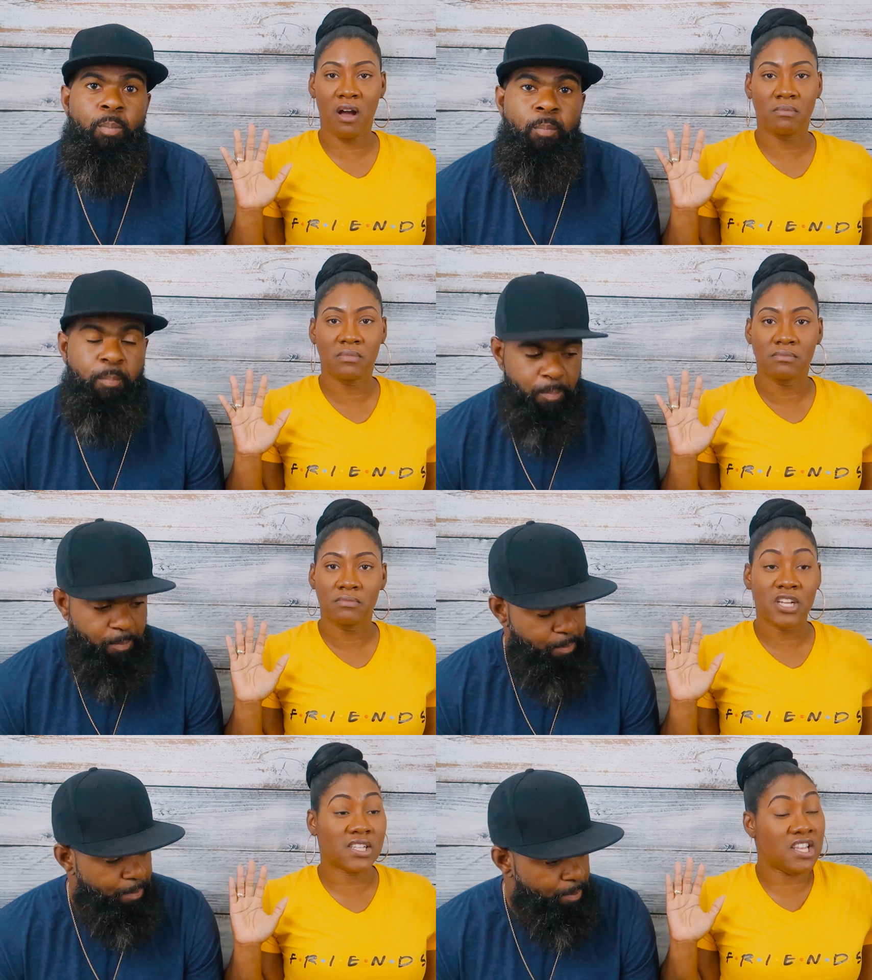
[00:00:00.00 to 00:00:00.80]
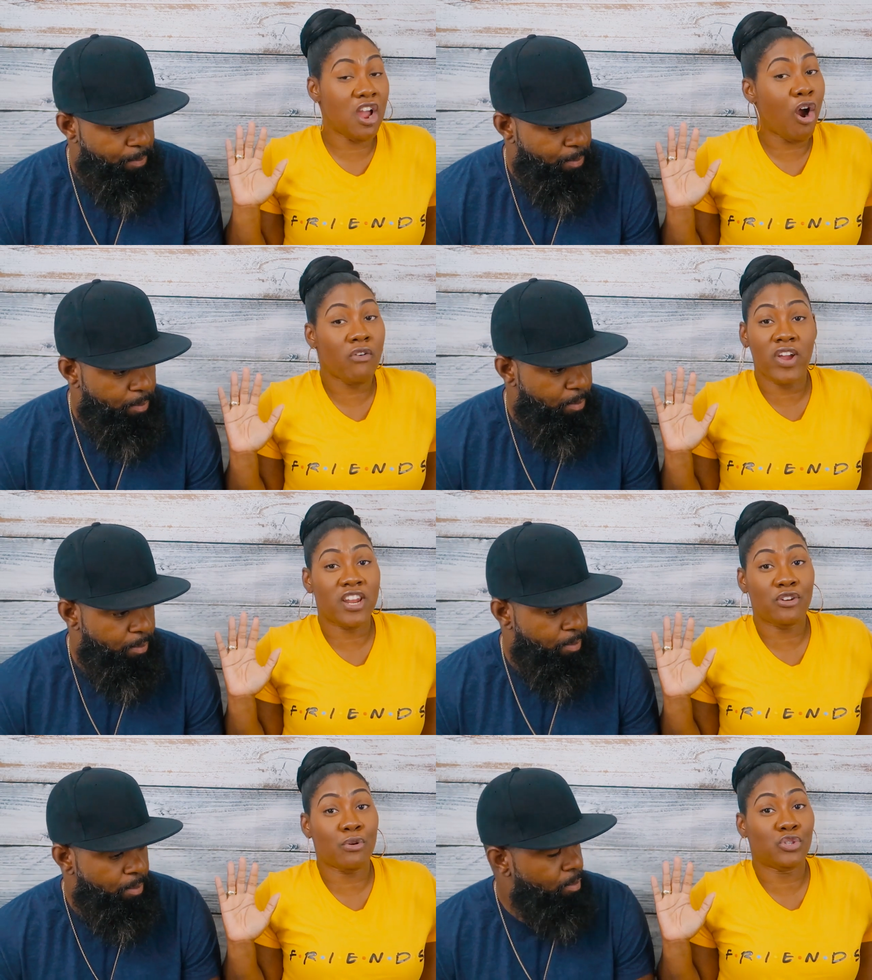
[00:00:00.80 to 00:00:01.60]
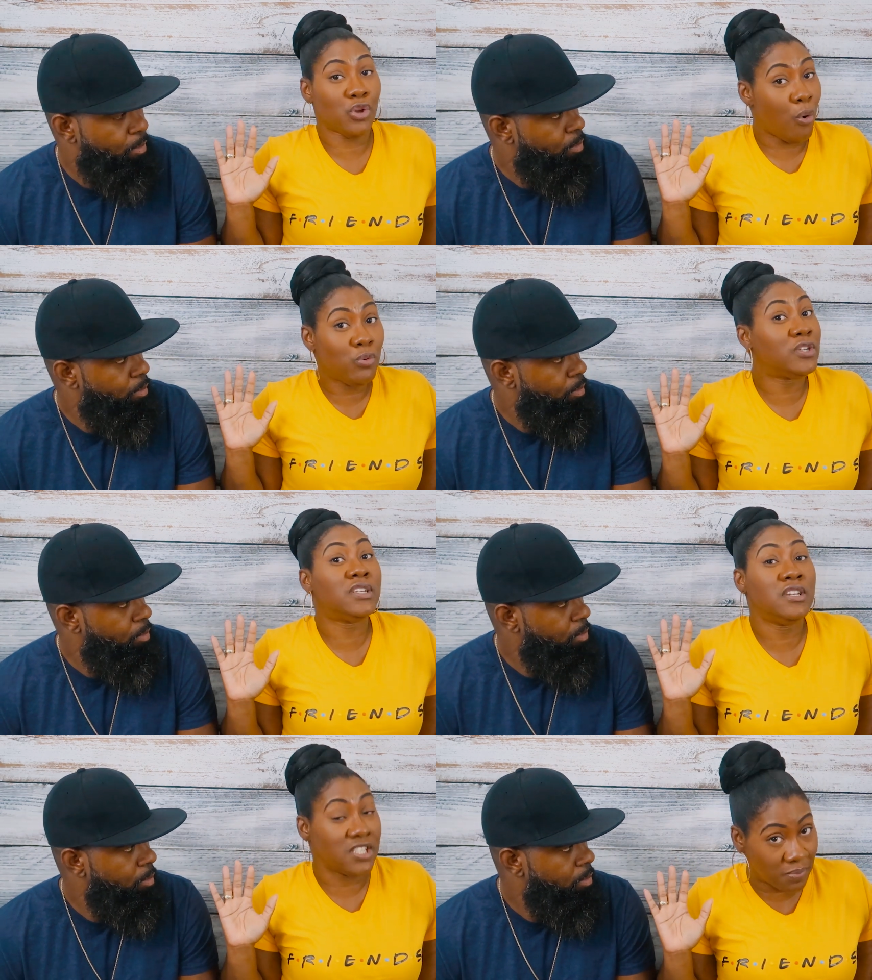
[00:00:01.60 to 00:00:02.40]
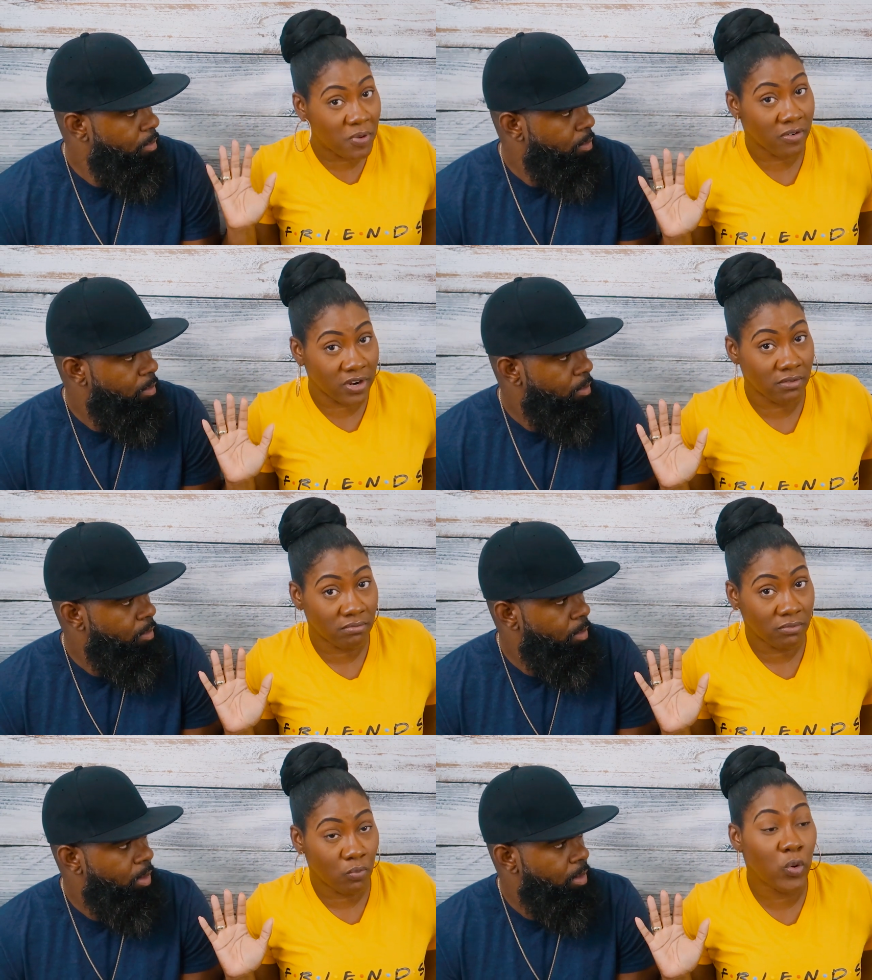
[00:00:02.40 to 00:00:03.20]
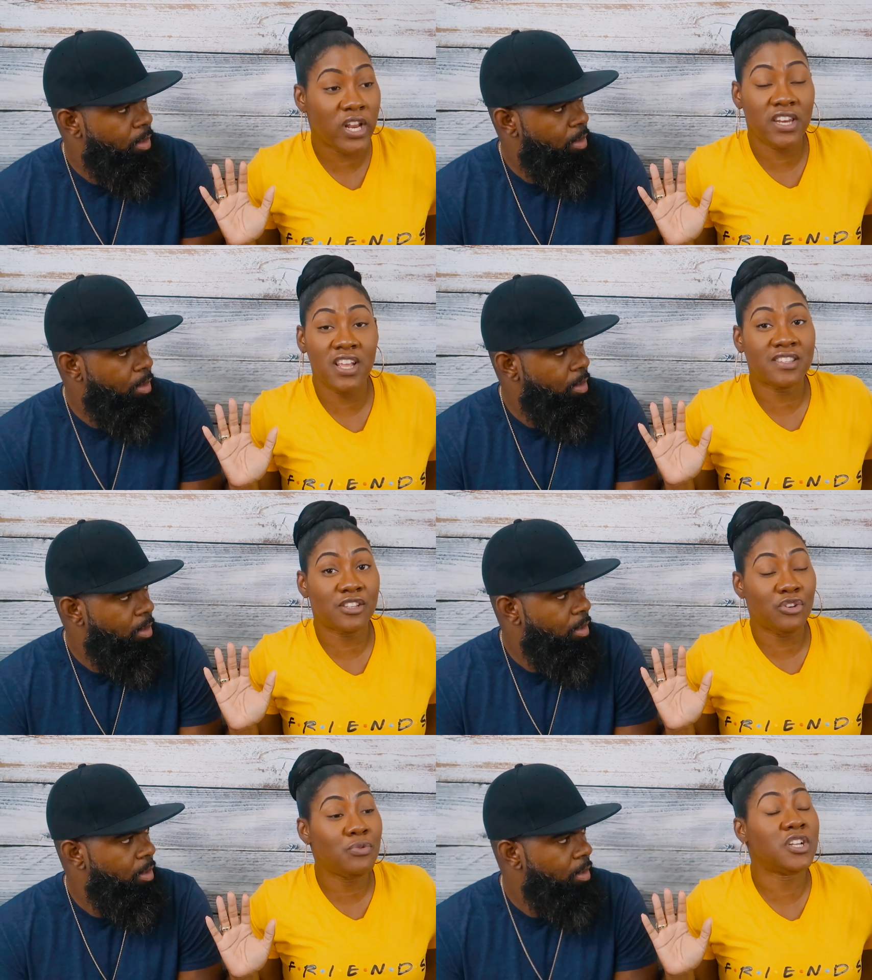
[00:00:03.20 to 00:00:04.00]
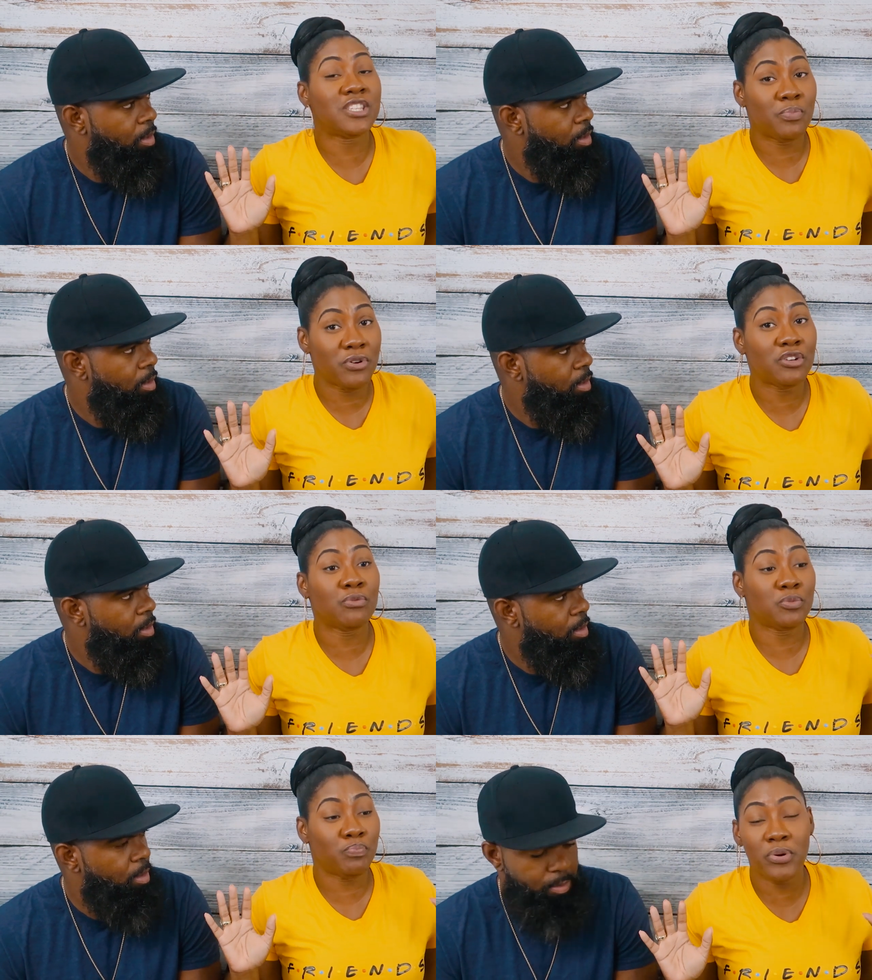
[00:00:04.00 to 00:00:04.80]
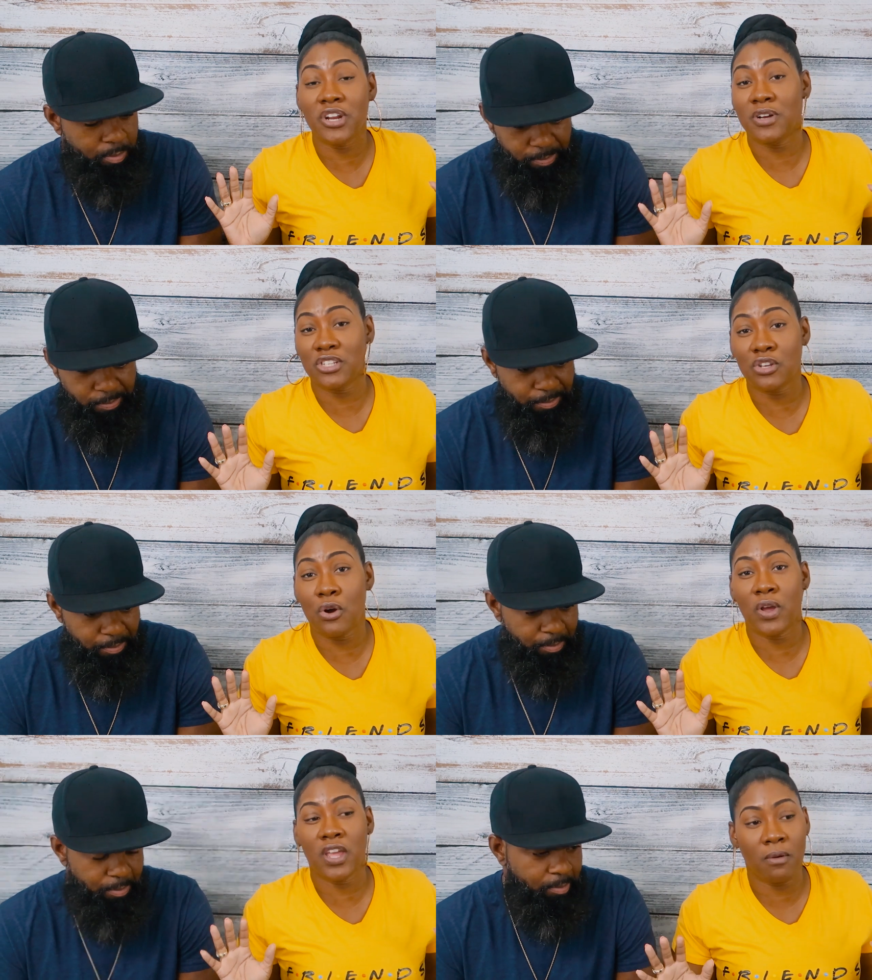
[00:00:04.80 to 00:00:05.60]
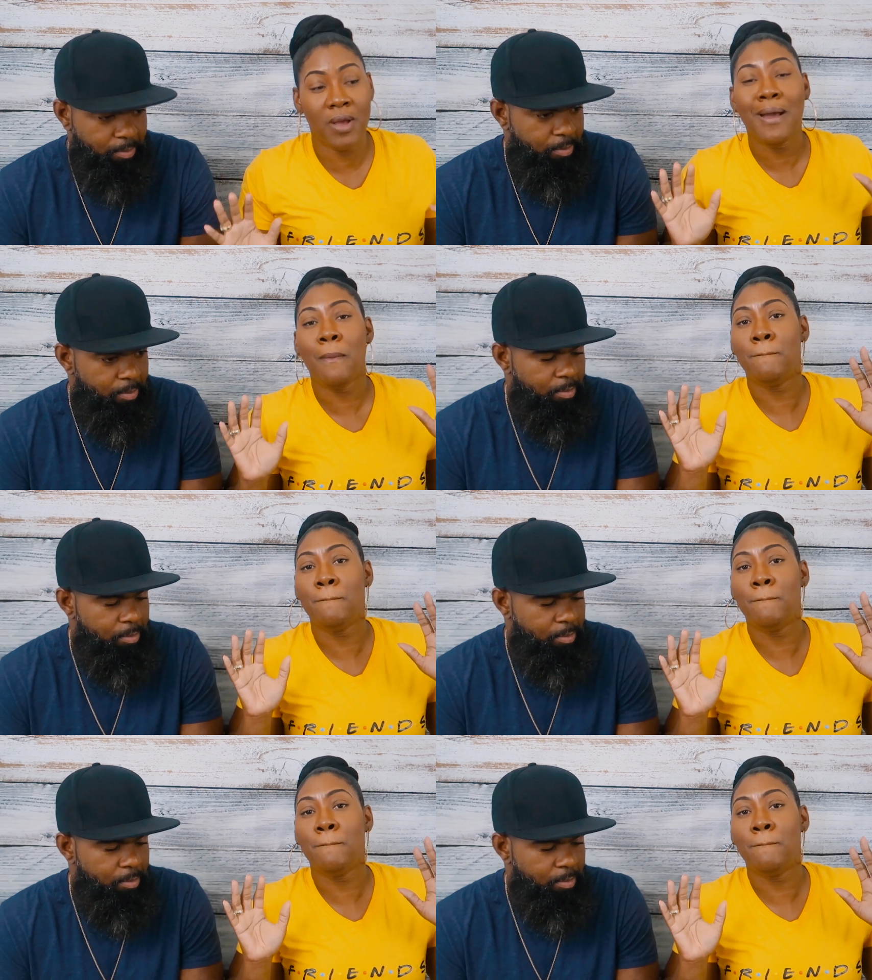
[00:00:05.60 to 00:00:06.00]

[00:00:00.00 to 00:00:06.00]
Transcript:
Speaker 1: up. Cause he already don't told the spirit what it needs to do, and the spirit don't pretty much told him,